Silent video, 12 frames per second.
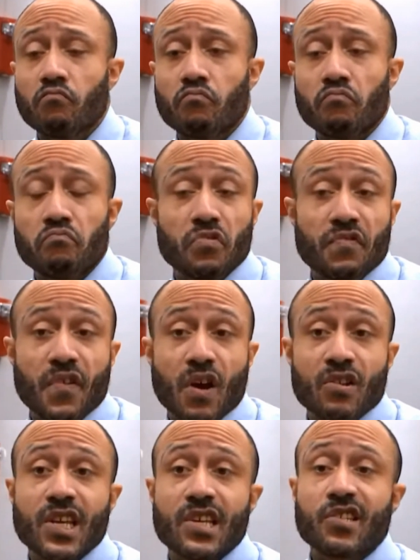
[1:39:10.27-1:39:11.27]
I've heard
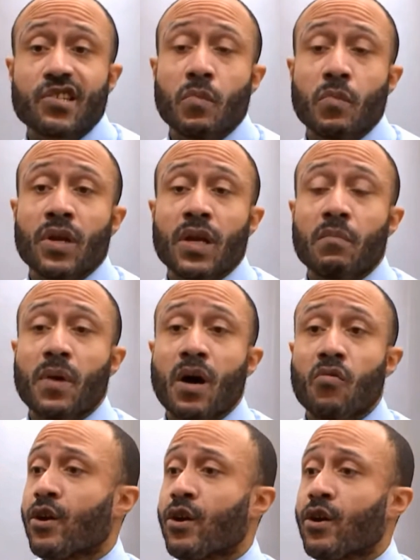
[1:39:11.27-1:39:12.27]
testimony about
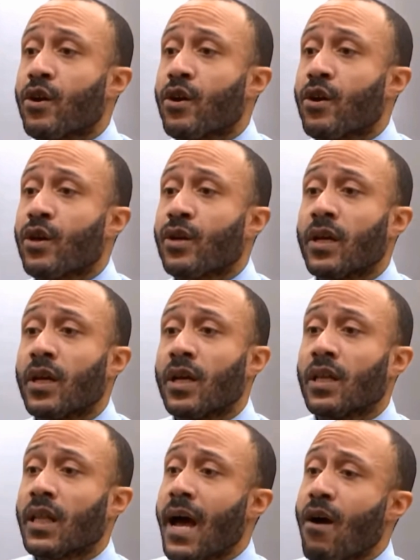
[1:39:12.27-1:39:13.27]
hearing
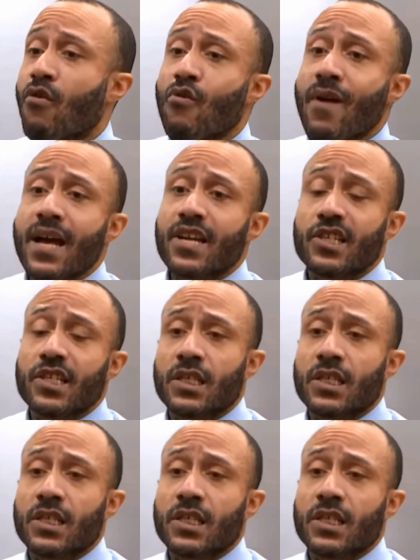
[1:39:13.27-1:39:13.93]
loud crashes